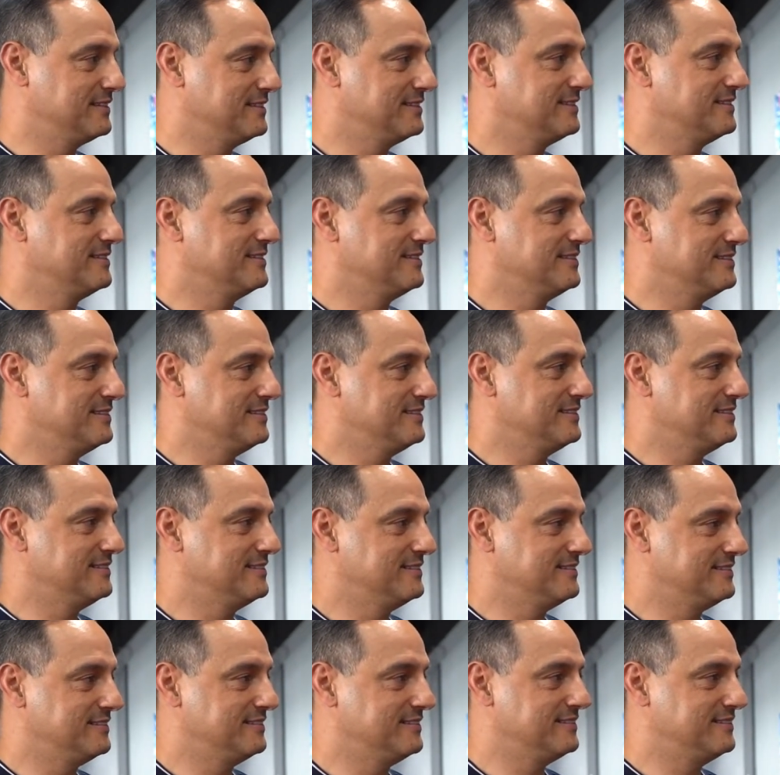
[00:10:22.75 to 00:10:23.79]

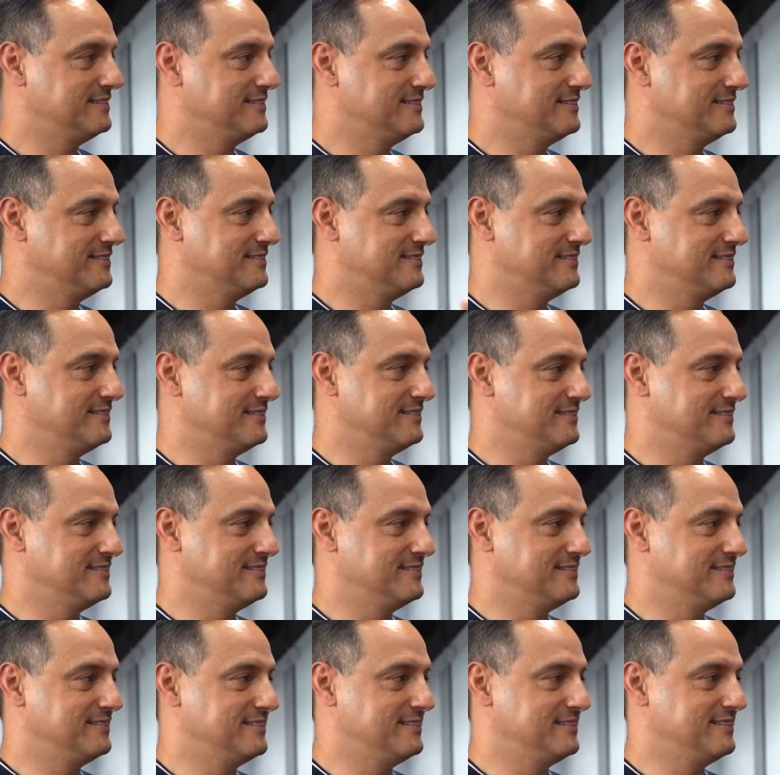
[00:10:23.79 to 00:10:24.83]

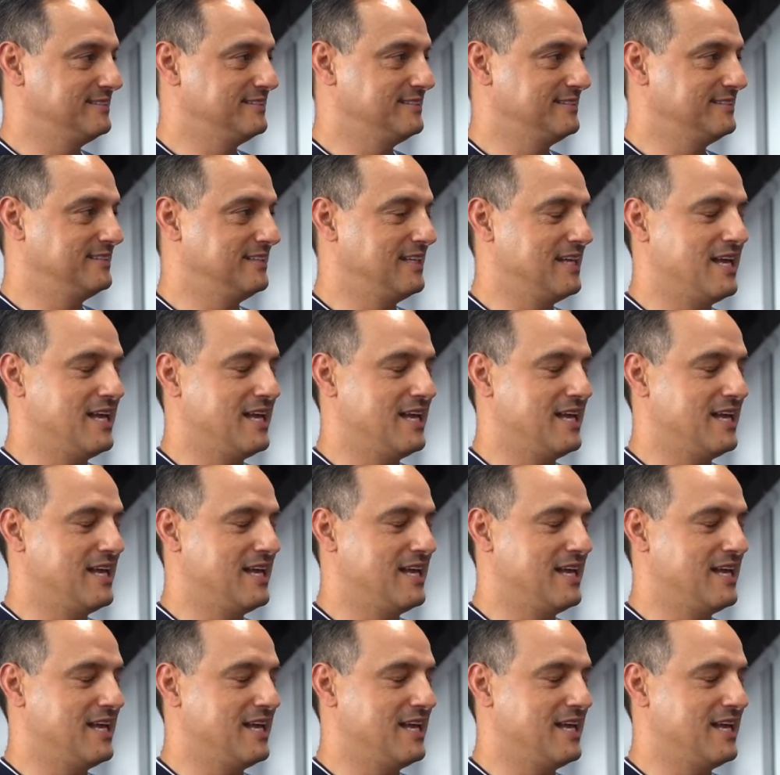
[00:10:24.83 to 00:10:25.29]
This person isn't speaking.